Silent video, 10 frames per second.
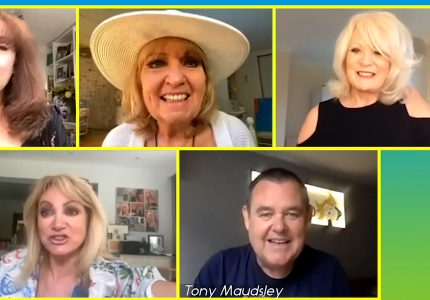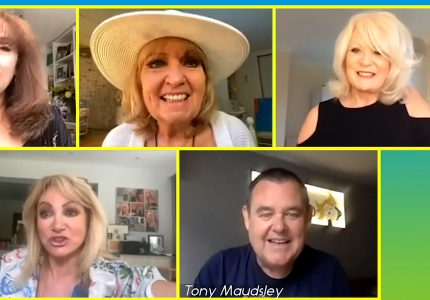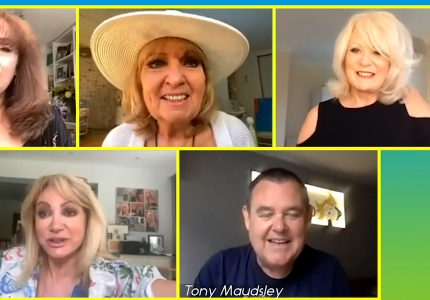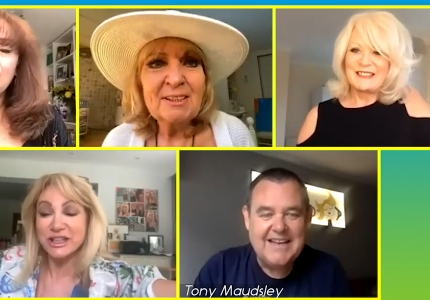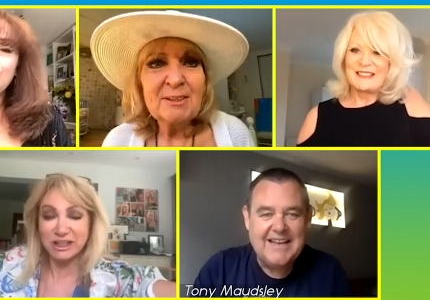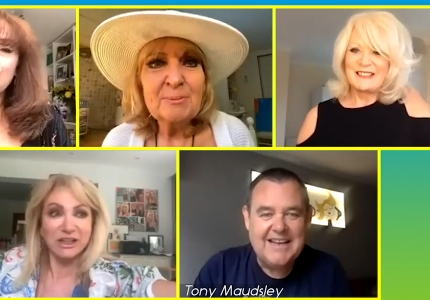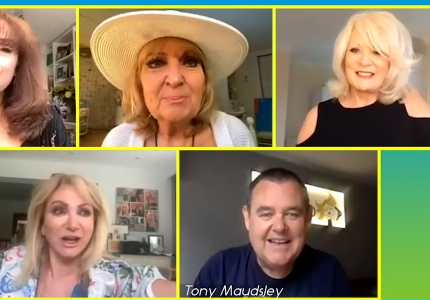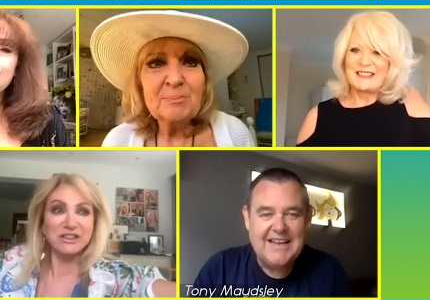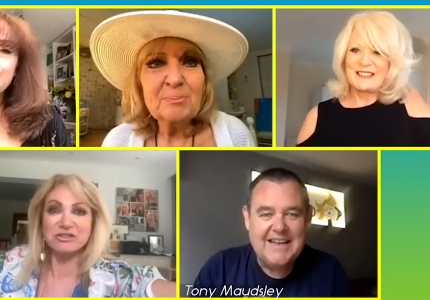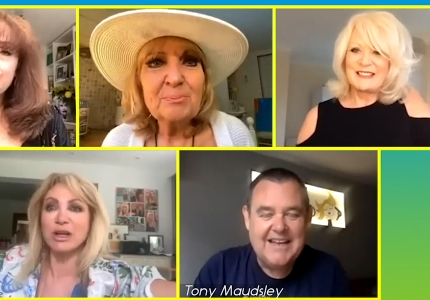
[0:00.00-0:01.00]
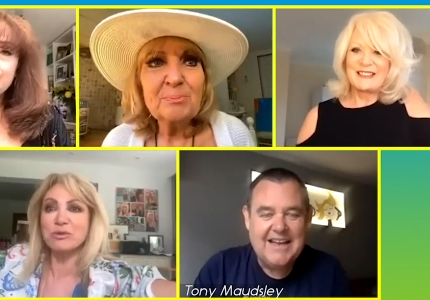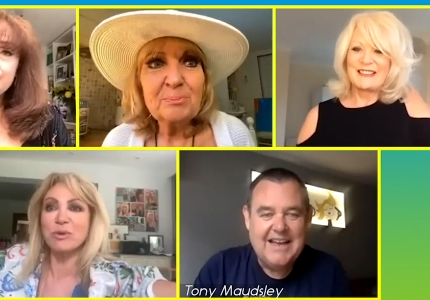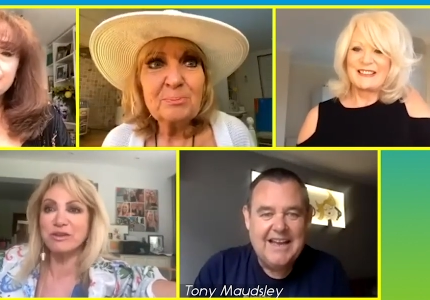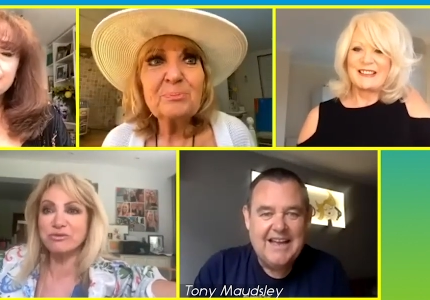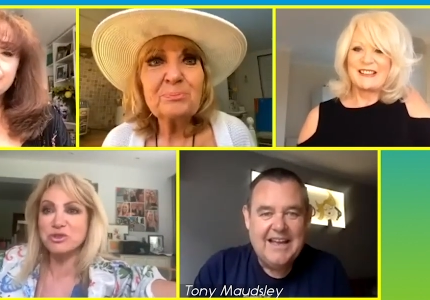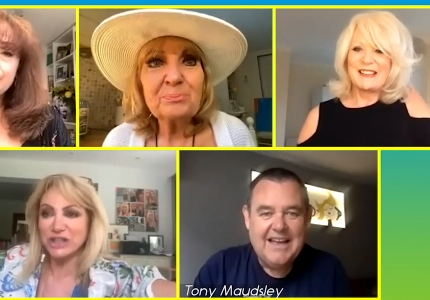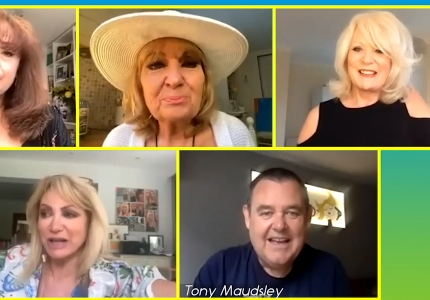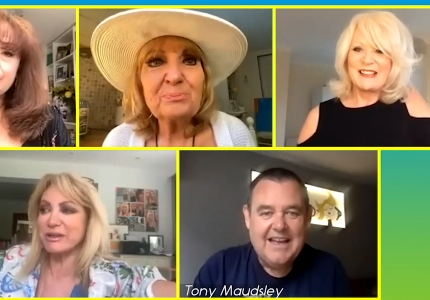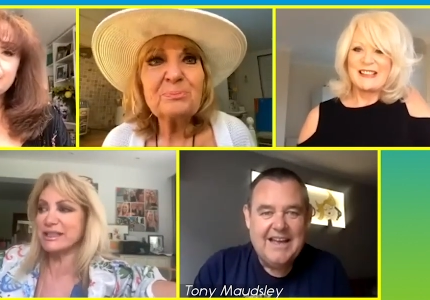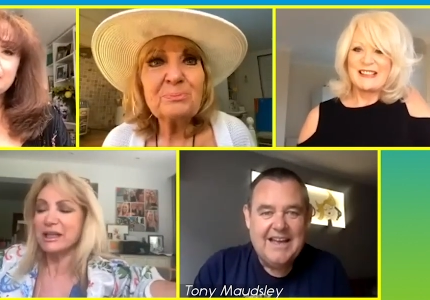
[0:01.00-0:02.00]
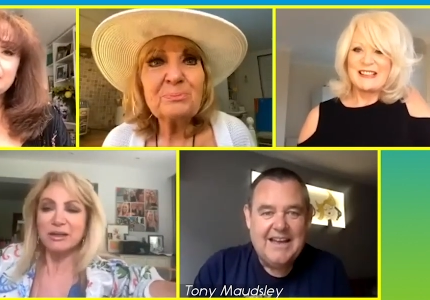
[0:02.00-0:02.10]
Speaker 1: During, you know, I had to run away from Sherrie's